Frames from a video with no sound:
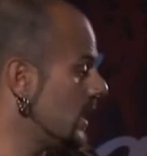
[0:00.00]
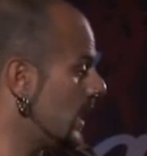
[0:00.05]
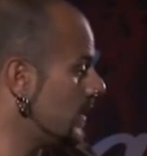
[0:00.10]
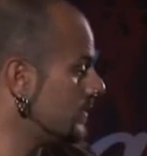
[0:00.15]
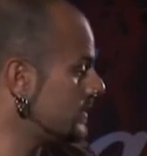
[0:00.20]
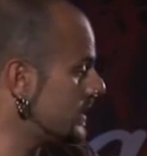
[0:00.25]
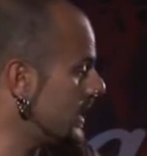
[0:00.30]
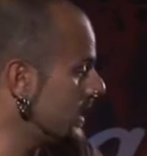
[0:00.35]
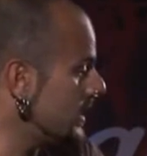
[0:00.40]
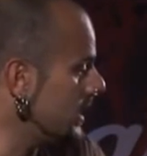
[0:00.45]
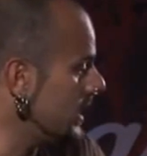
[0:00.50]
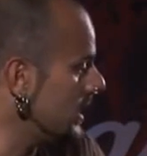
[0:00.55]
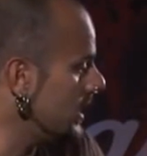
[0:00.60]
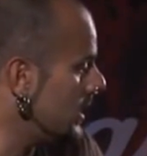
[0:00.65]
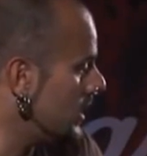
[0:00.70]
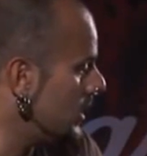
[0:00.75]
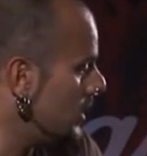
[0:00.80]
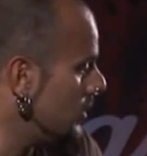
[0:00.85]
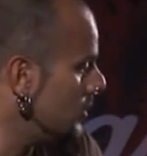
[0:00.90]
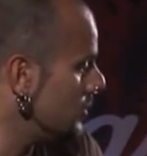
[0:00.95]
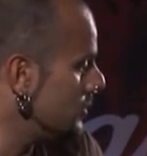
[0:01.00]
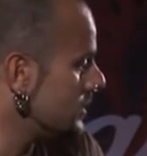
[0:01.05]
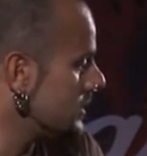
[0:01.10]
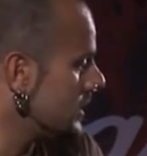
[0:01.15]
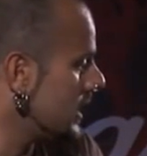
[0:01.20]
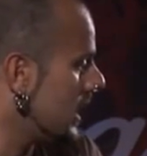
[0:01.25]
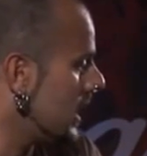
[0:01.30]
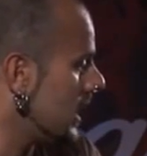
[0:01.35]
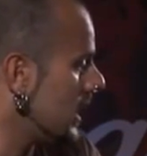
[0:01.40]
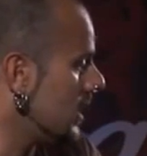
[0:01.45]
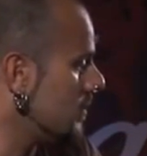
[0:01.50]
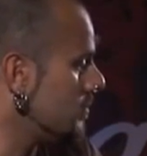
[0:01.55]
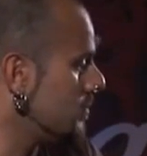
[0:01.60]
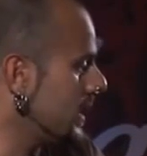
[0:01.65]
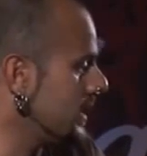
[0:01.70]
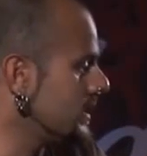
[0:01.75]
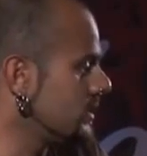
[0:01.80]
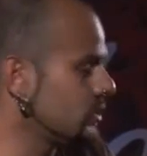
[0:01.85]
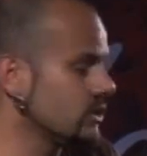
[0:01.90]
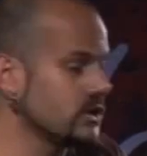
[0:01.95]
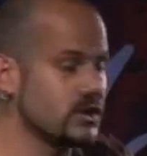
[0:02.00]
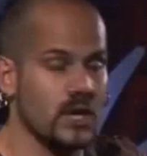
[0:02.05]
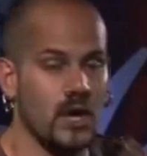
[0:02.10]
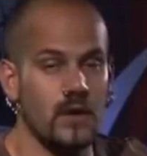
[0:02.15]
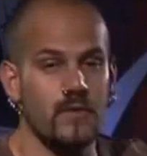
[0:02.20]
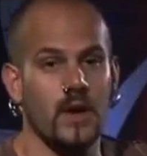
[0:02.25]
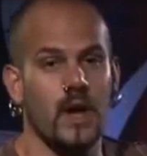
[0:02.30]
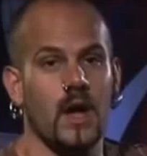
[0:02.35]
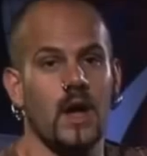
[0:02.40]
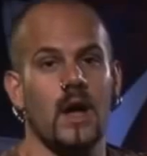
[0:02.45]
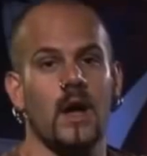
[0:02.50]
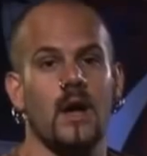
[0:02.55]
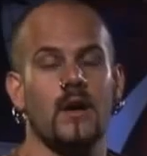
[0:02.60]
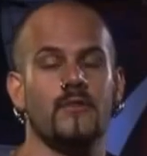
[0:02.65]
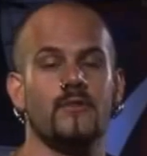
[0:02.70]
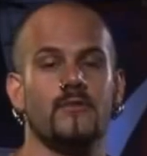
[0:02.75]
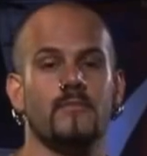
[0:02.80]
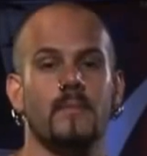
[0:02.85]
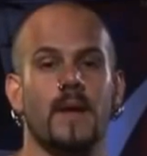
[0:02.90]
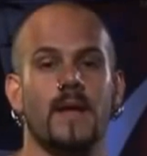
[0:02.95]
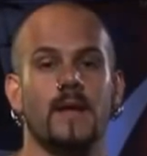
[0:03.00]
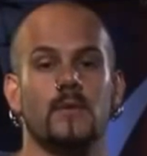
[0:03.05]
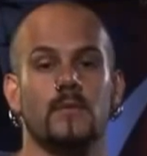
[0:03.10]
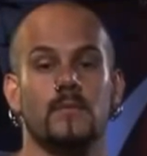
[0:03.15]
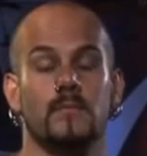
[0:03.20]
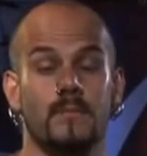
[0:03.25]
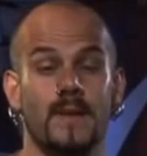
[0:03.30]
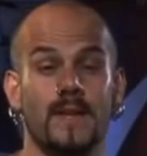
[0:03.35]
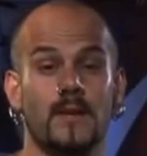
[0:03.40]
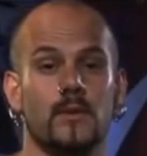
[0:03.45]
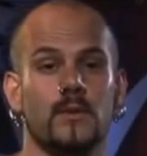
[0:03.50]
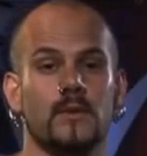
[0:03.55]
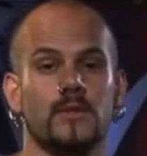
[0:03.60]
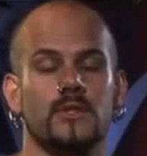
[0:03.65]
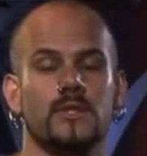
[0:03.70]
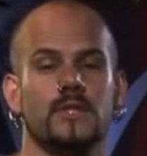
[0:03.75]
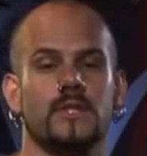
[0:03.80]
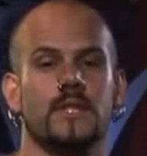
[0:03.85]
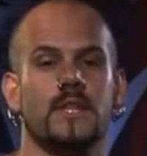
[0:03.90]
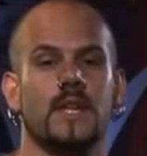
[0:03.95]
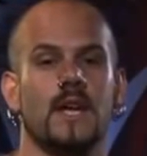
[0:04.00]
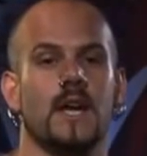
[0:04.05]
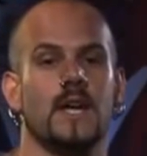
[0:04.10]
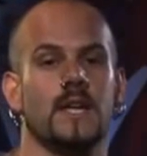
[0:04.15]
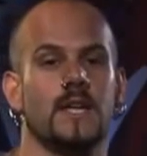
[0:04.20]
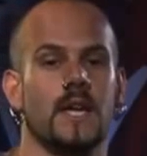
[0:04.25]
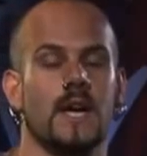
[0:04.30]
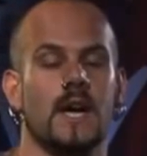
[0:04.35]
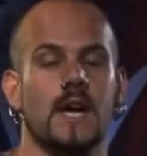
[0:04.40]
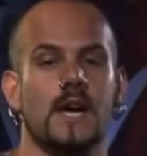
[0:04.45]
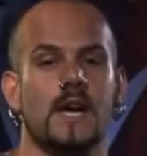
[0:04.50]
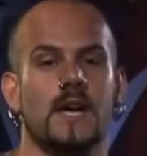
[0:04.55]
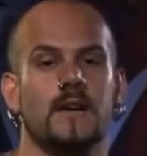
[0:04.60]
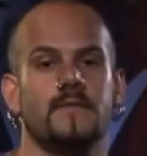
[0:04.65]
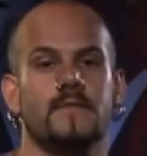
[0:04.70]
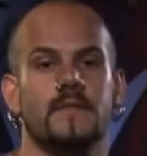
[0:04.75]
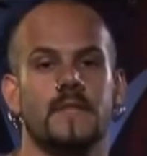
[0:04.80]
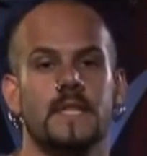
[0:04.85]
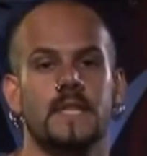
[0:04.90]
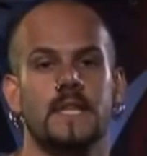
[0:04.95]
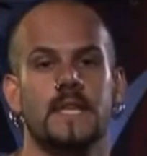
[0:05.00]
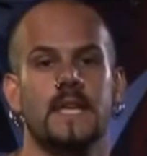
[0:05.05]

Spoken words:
I've set the EQs, bass just over half, middle on just under half,